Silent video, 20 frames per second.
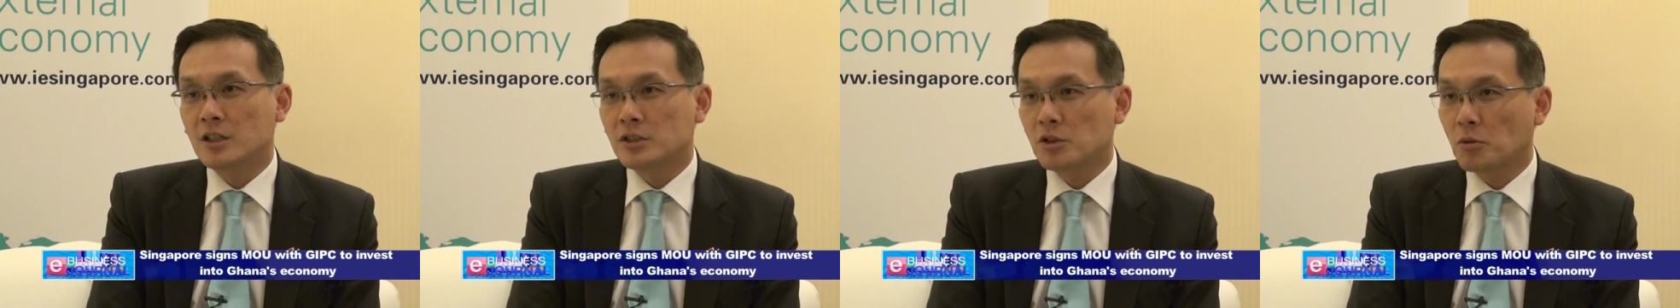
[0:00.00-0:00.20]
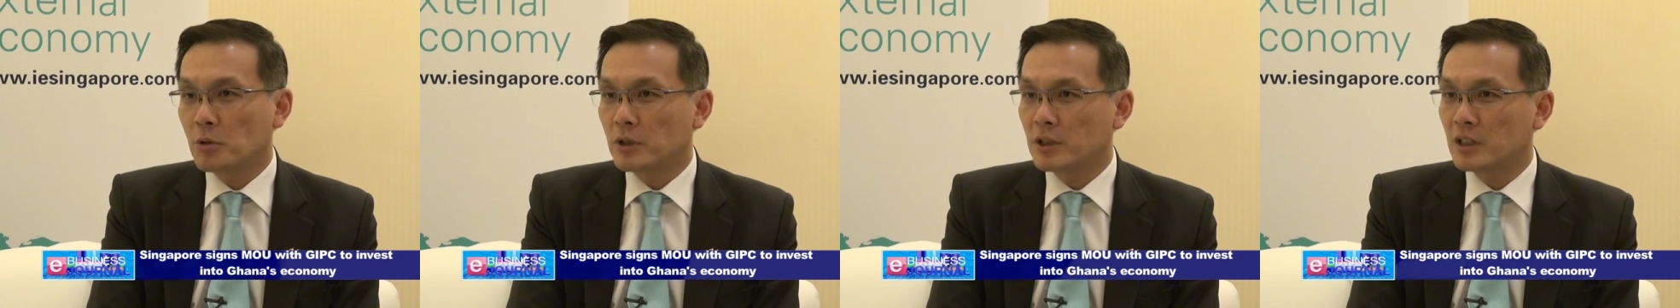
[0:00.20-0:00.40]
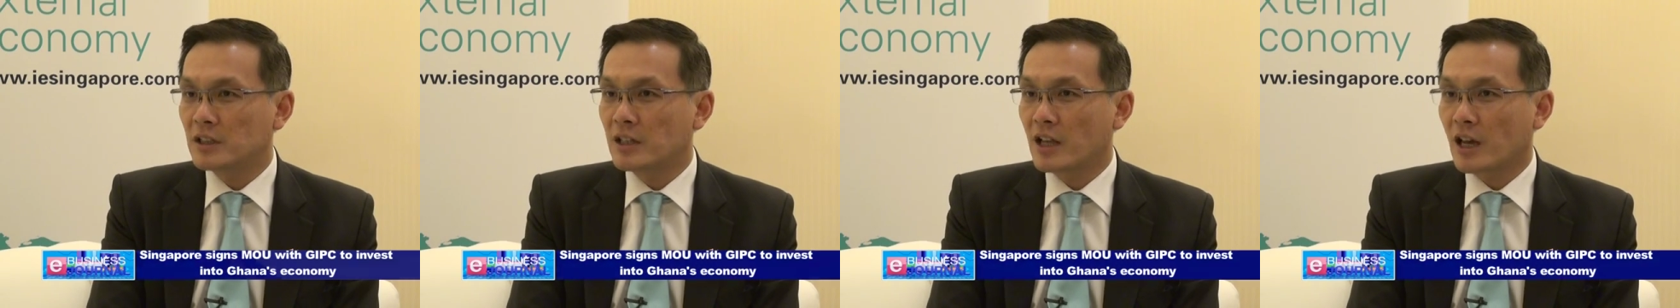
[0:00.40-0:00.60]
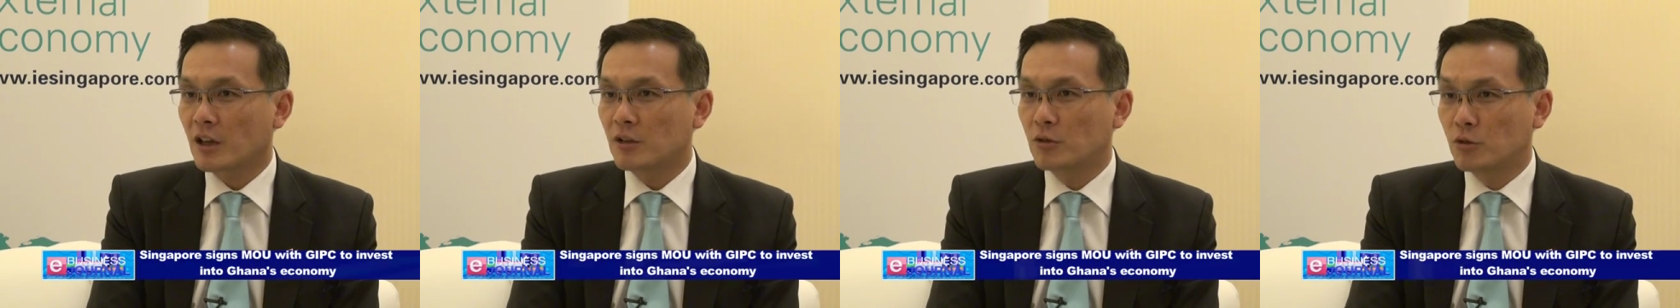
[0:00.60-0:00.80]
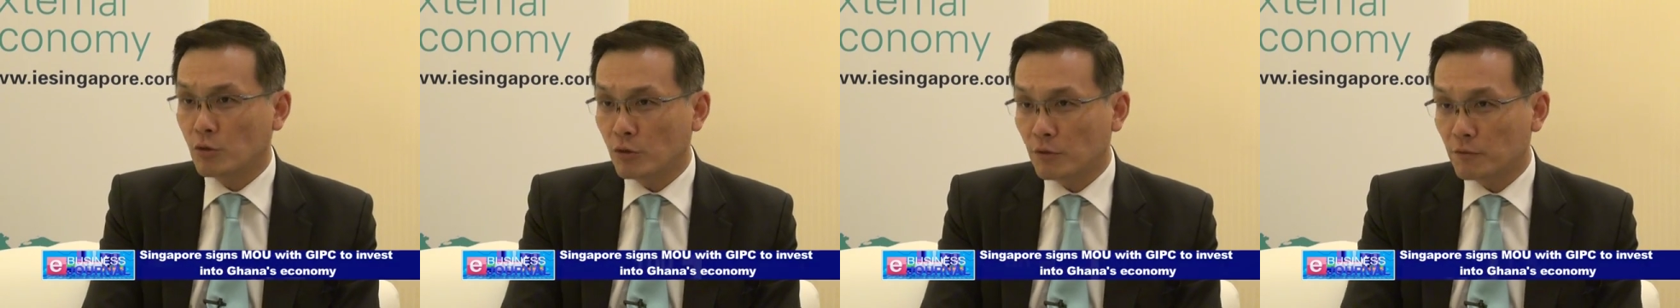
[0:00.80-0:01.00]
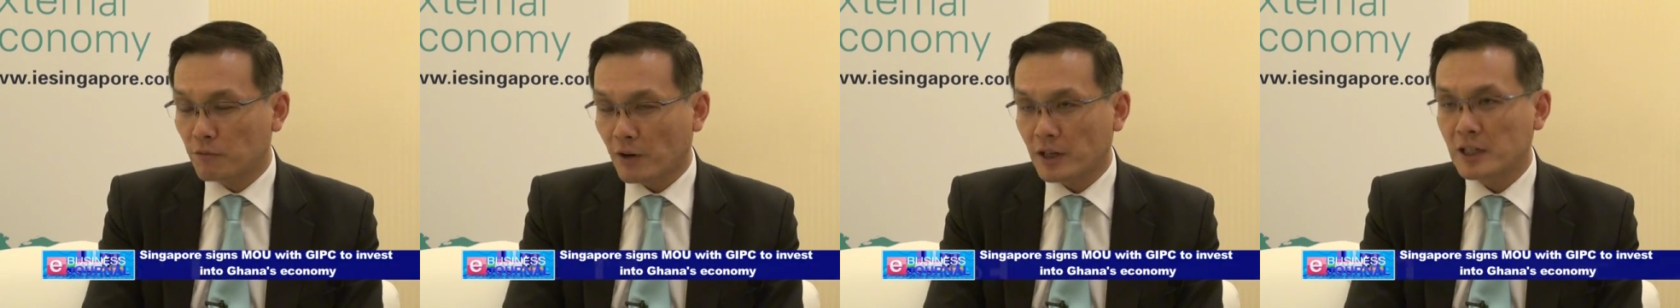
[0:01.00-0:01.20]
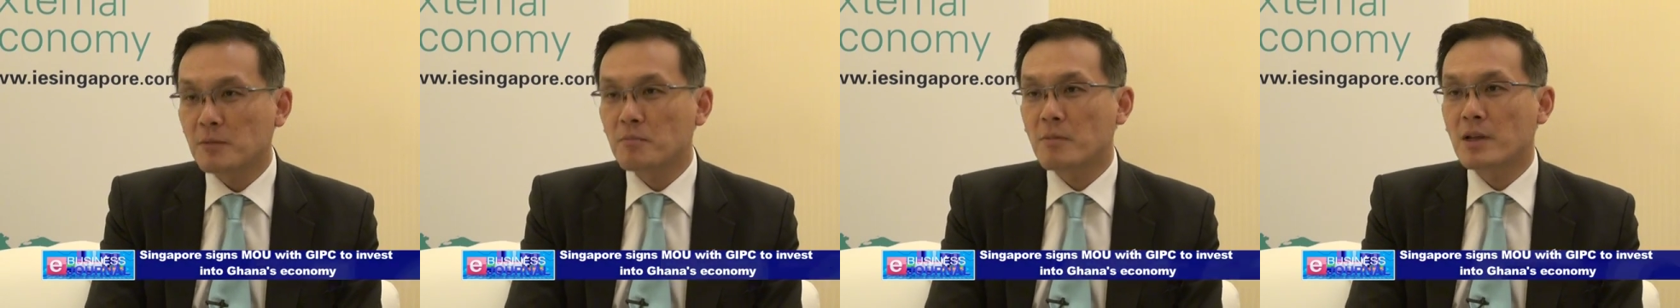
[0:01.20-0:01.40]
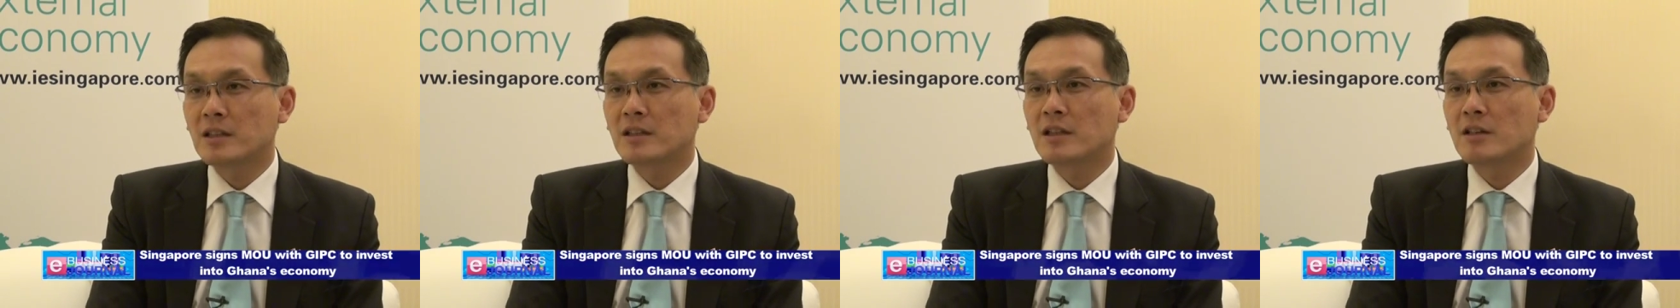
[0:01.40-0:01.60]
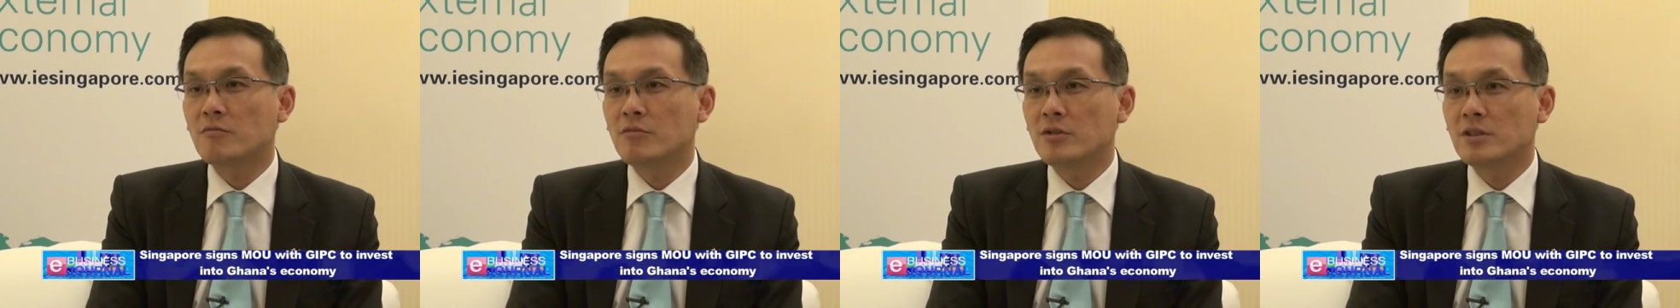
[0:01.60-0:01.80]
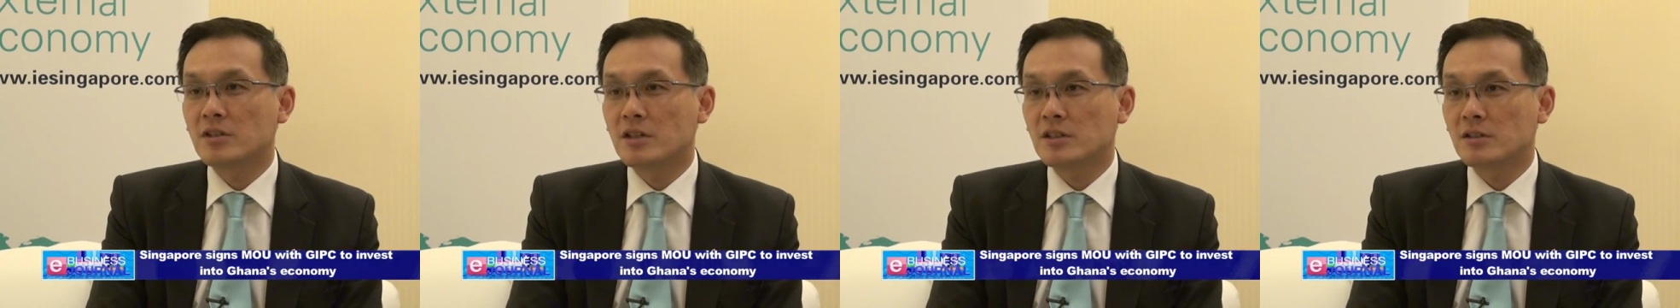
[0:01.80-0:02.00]
So we think there are good fundamental
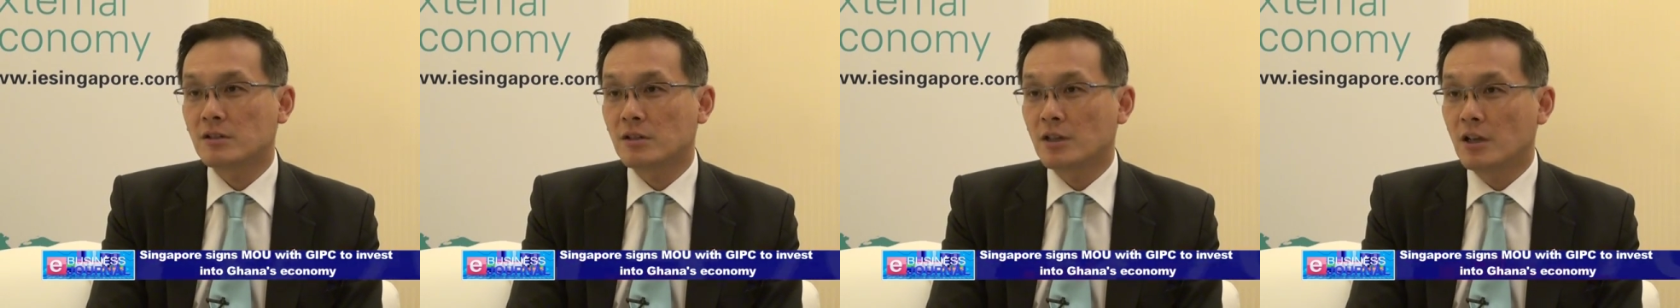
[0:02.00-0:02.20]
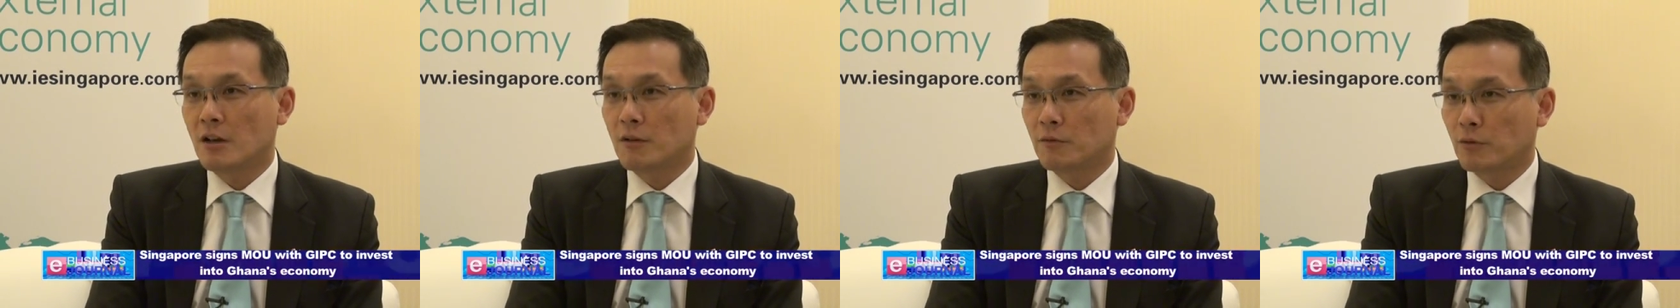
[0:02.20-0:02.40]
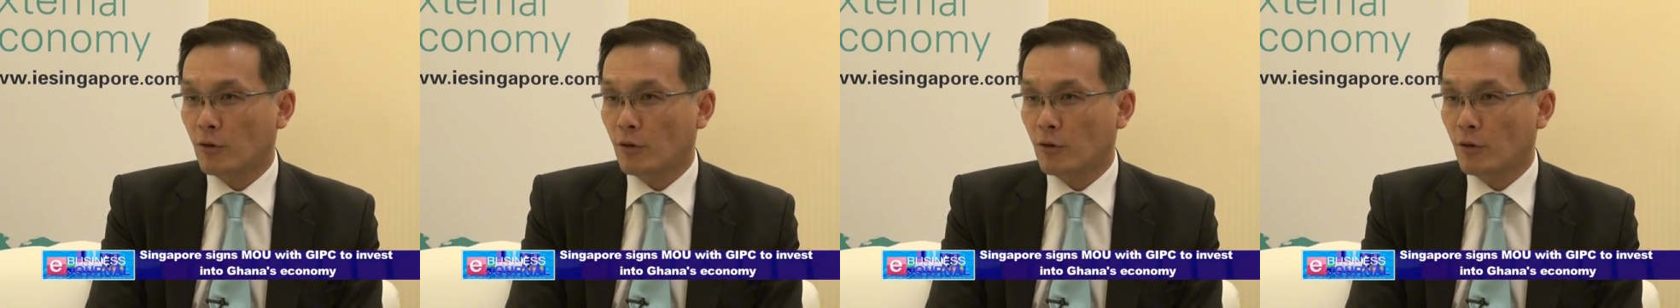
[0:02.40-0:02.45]
reasons